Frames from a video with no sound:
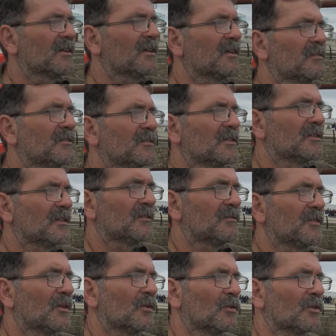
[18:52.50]
I think
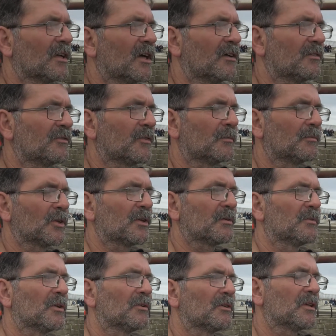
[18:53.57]
if you're looking at it from a
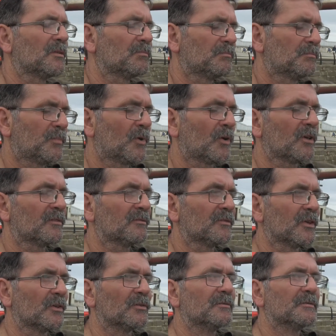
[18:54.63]
community point of
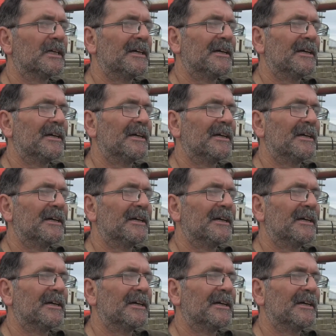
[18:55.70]
view,